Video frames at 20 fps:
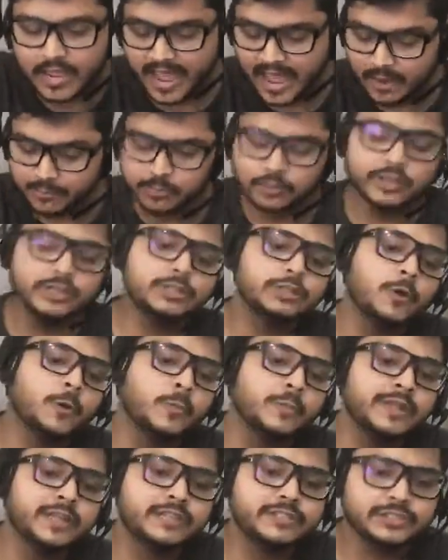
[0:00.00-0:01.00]
Emily
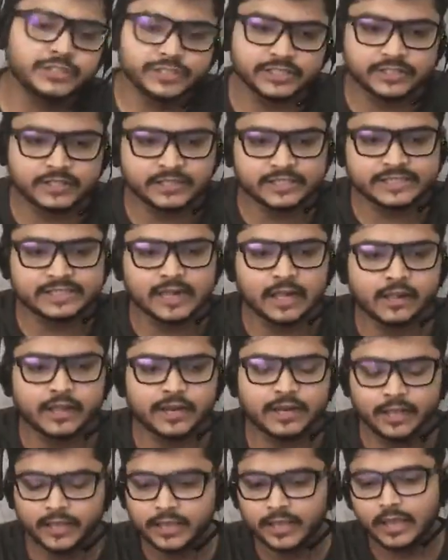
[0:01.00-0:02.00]
told me that she's gonna sell
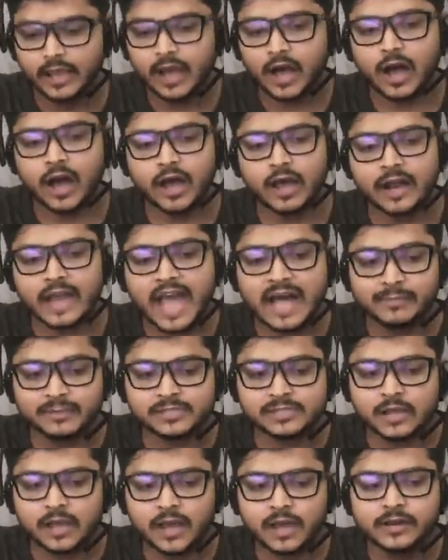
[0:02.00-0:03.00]
it on
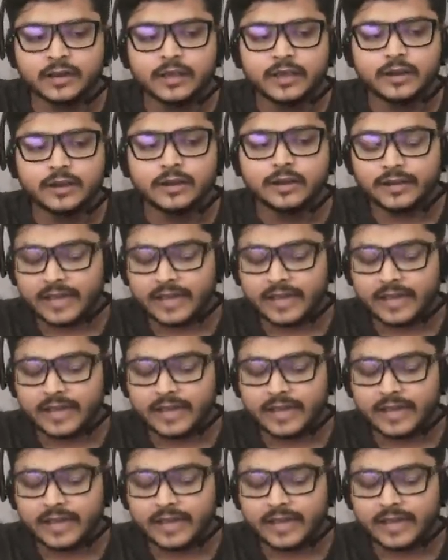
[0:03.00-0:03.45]
Amazon.